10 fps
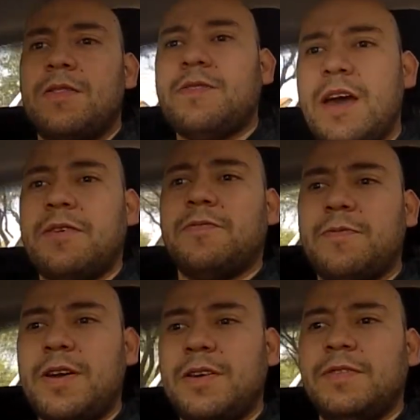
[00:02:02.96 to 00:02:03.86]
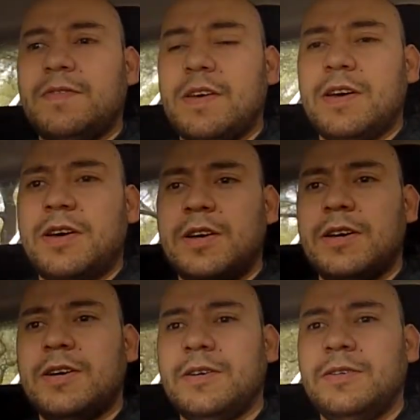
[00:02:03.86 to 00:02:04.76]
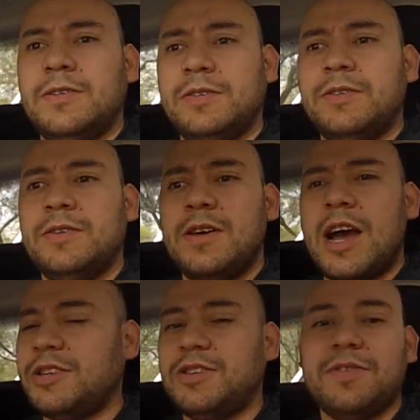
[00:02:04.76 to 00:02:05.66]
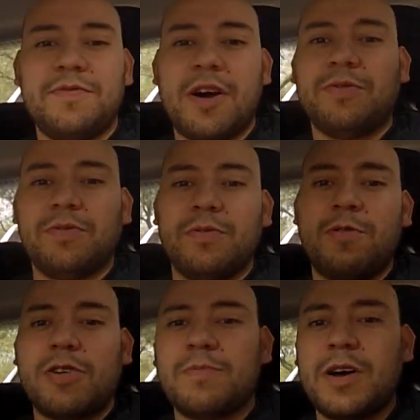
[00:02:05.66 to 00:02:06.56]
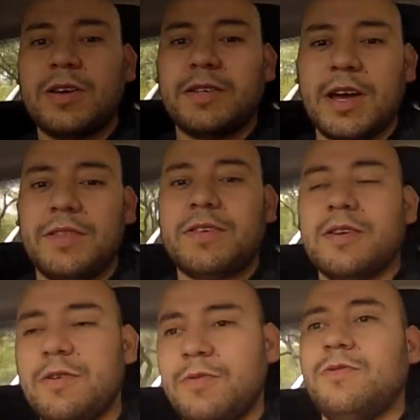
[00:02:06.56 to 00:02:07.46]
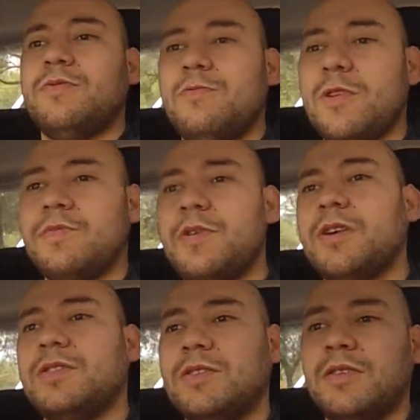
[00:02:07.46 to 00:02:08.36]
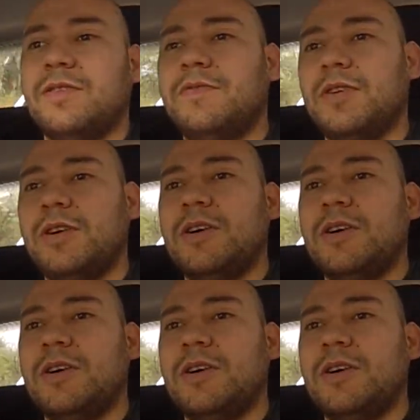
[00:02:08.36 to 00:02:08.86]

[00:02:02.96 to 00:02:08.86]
that race, I shouldn't have gone through the water box. I think going through the water box could have